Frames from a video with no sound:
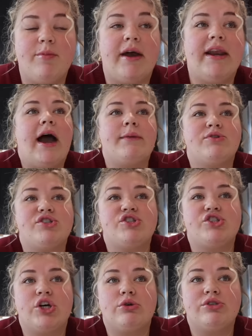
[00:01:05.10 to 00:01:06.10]
but I'm
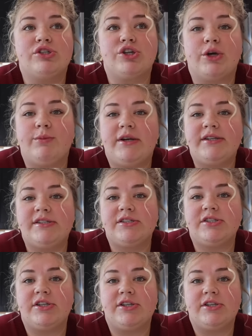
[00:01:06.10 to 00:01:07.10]
just so determined
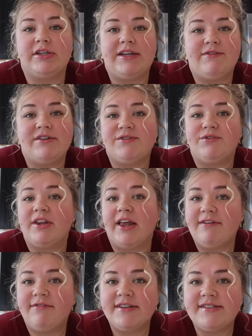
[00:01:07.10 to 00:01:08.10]
to live a different
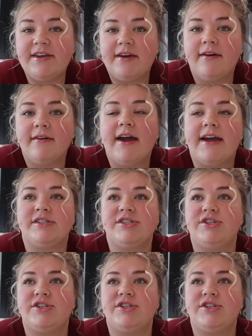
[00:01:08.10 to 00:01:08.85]
life this year and